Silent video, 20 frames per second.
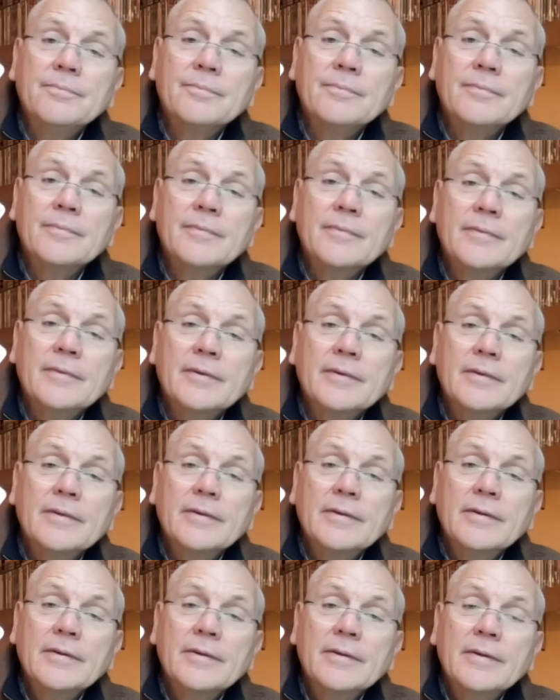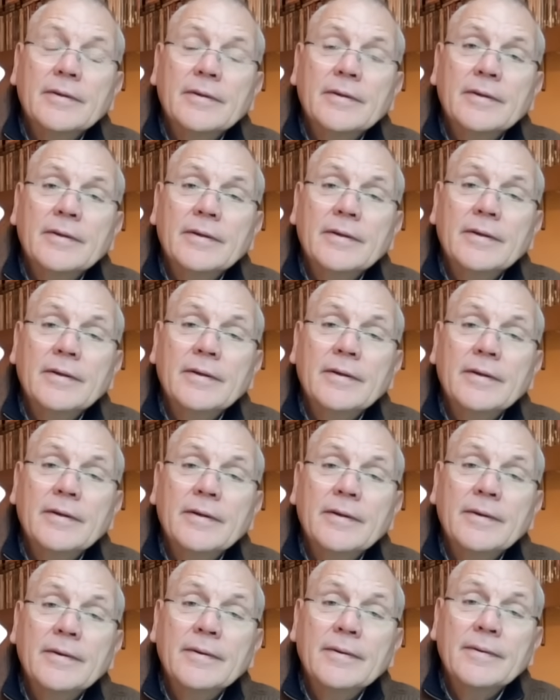
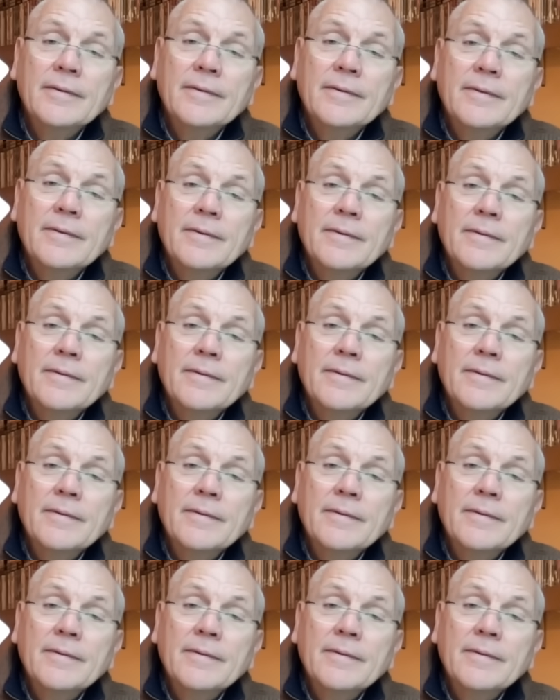Nothing is said.